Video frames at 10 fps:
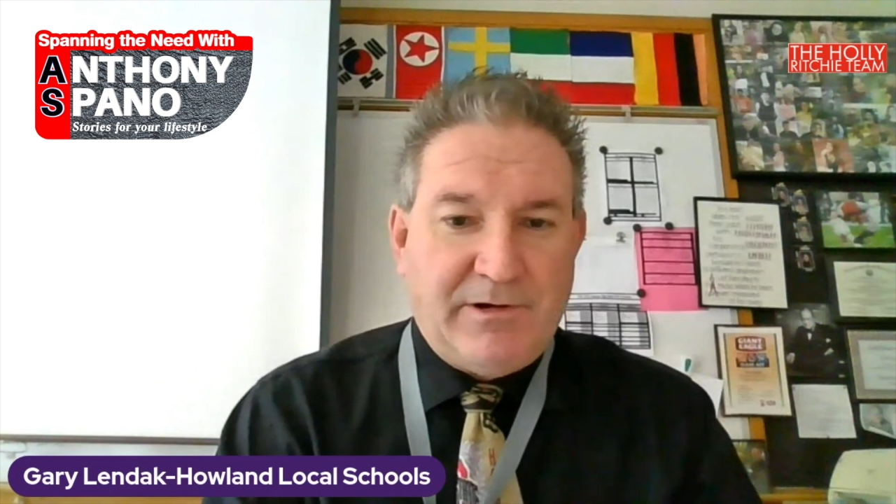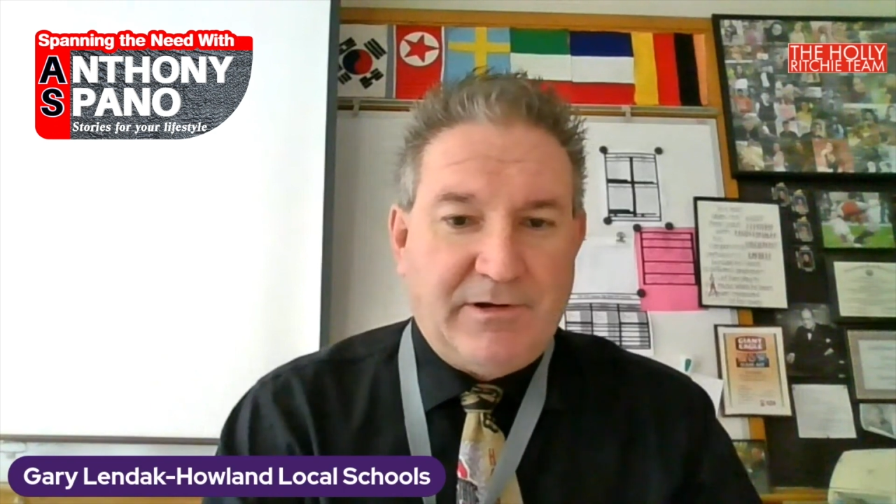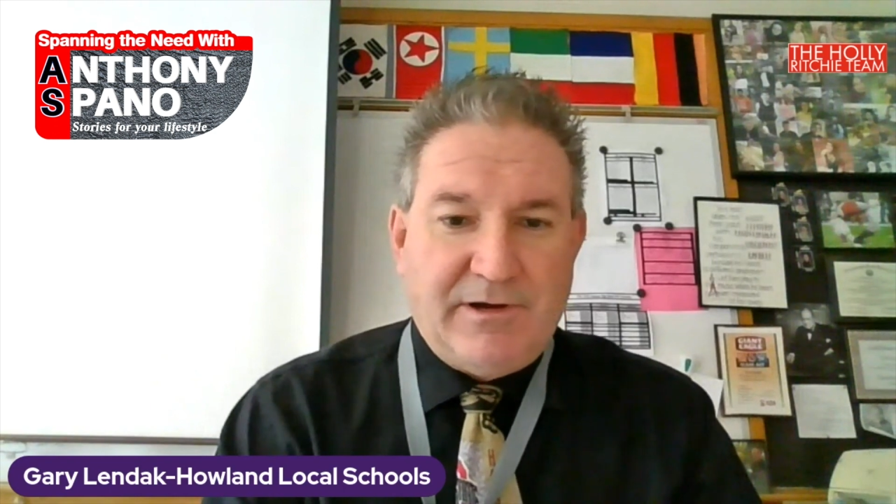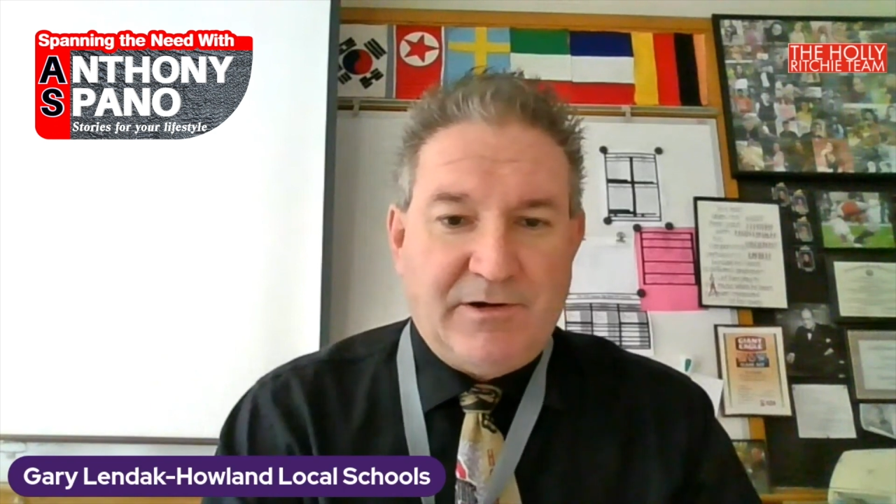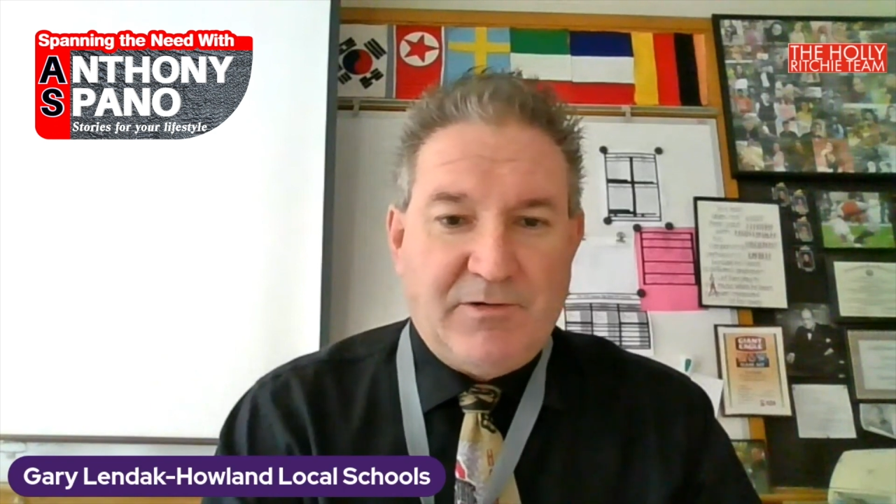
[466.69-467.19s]

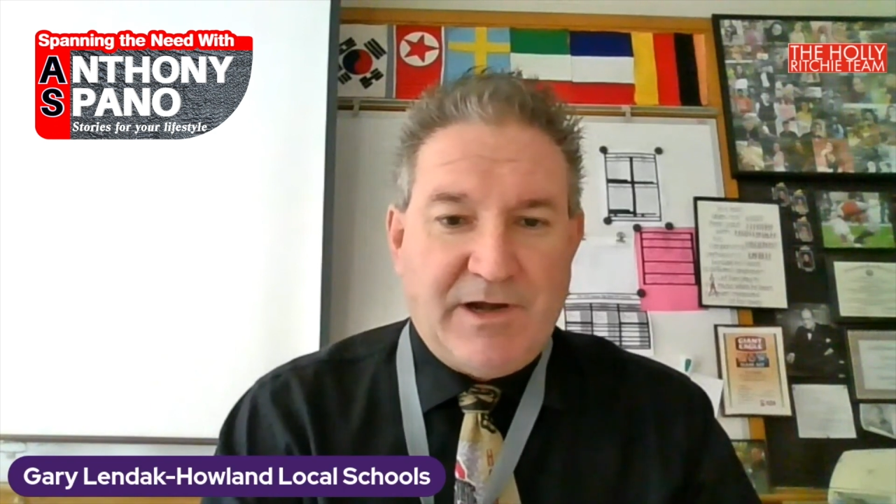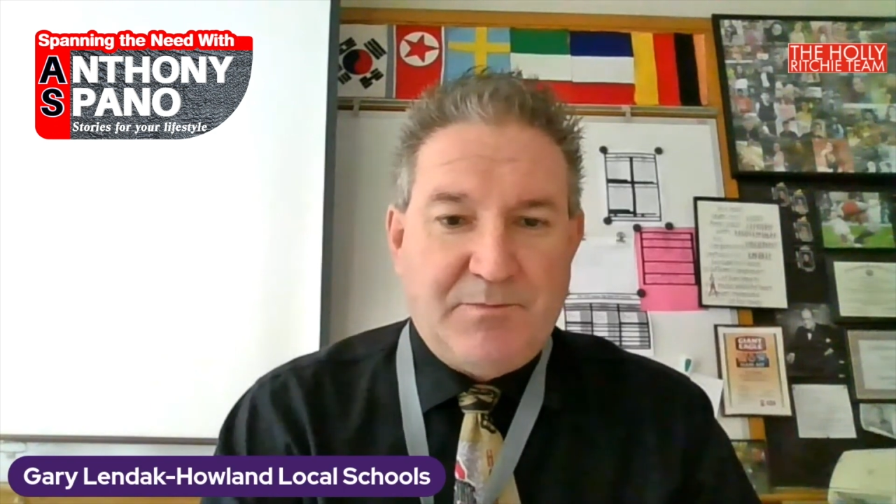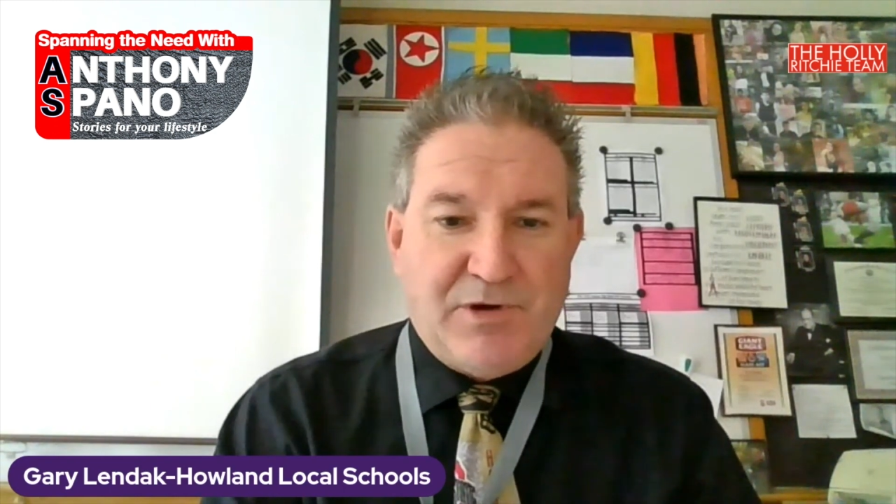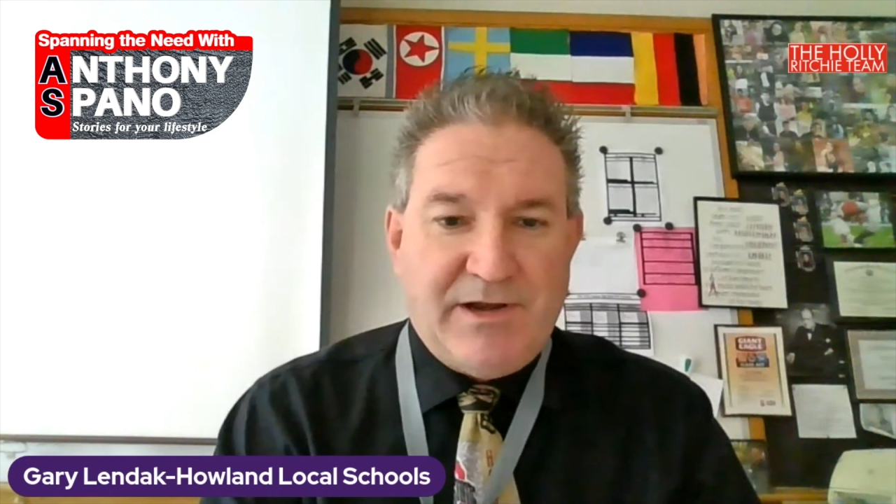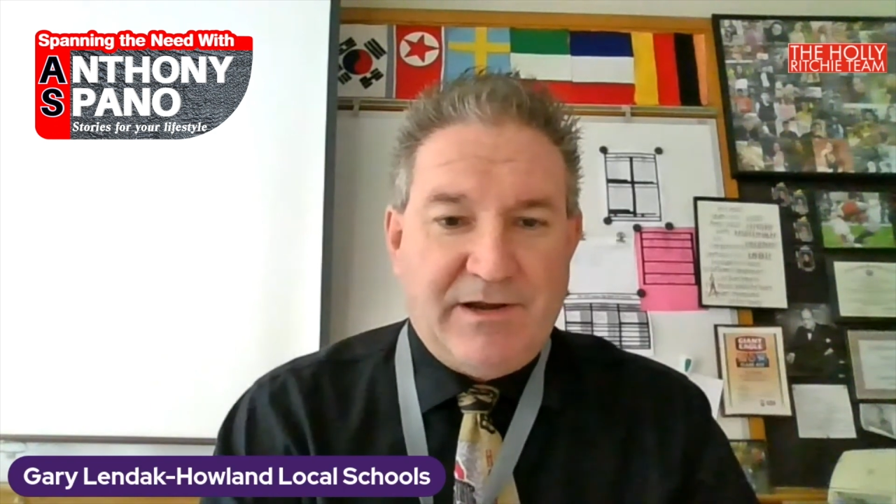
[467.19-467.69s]
in, in
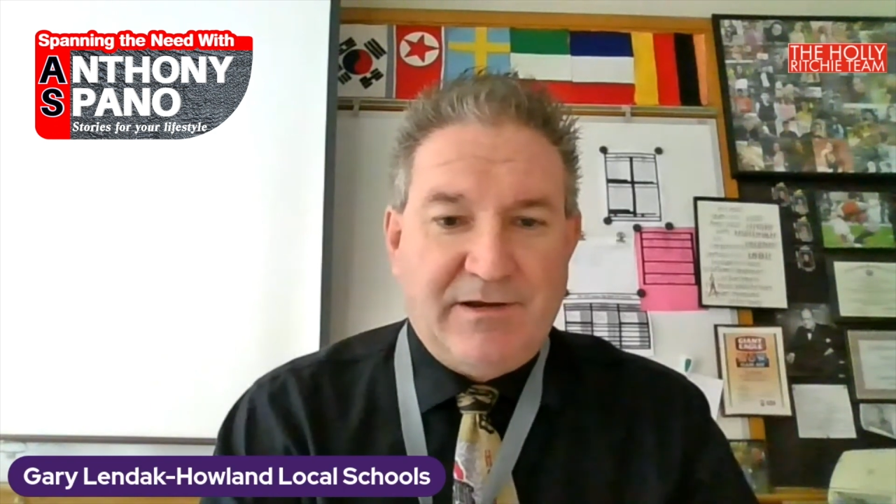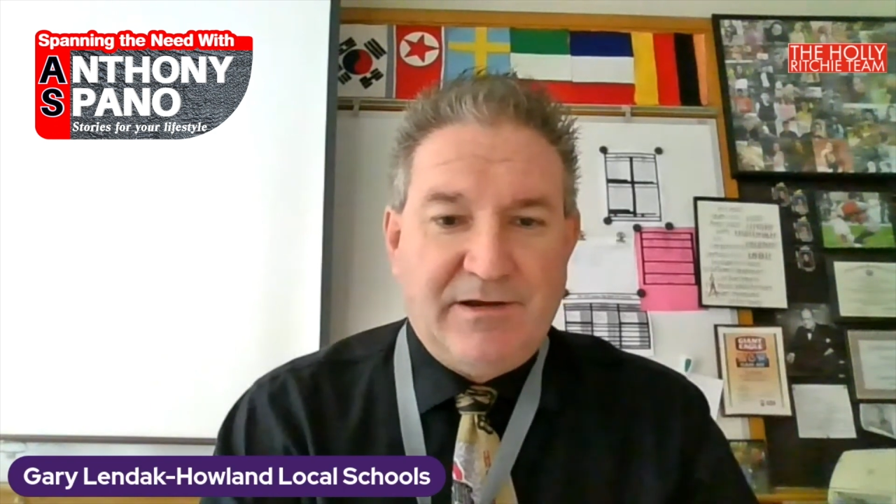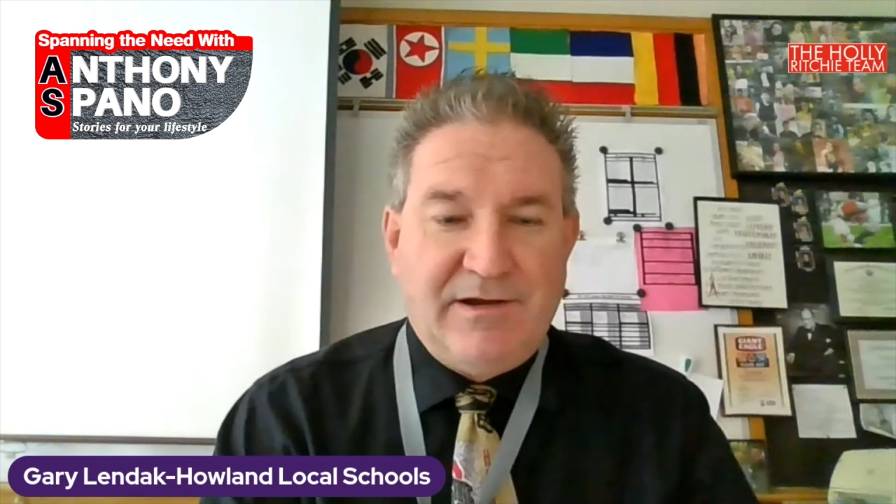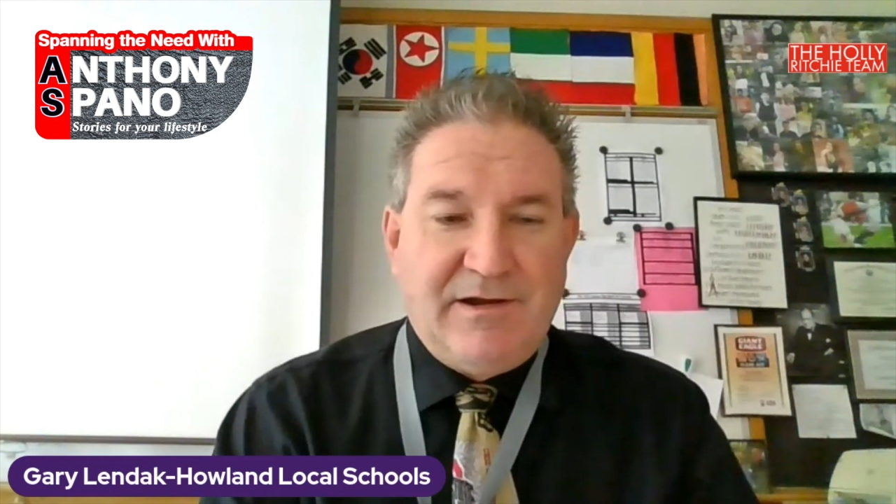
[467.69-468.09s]
Great Britain